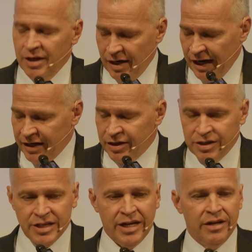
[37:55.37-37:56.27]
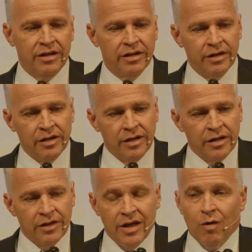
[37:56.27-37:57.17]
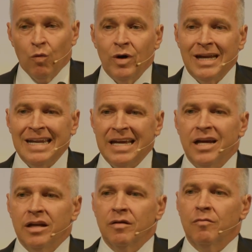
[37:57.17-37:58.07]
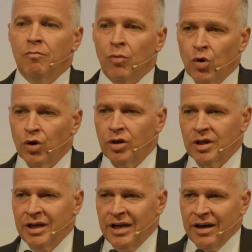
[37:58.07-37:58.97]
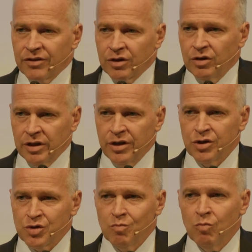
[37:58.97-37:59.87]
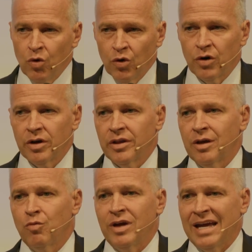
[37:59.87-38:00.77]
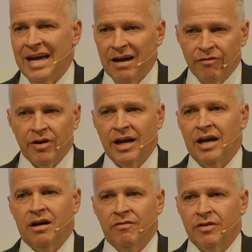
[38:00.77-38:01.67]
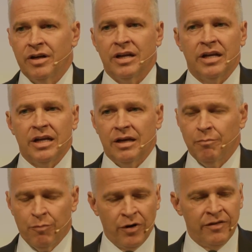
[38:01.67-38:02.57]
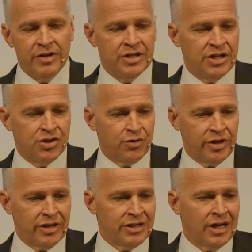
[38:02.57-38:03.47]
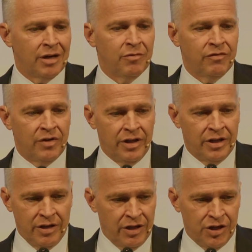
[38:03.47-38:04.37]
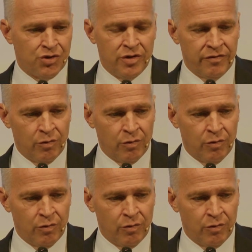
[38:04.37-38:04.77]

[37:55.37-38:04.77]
I contend that we need moral and ethical leaders more than we ever have in previous history in the history of the